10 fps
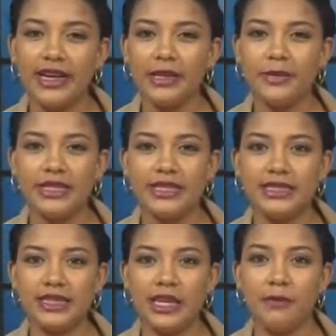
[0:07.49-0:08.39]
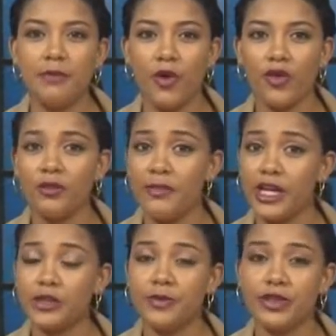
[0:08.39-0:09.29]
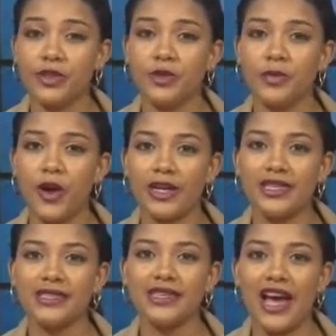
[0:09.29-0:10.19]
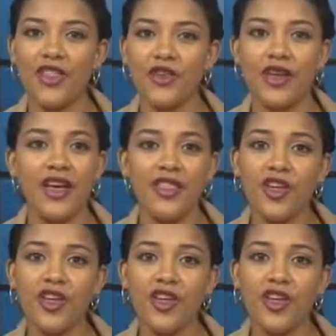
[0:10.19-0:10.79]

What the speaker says: In Belize City, both major political parties gathered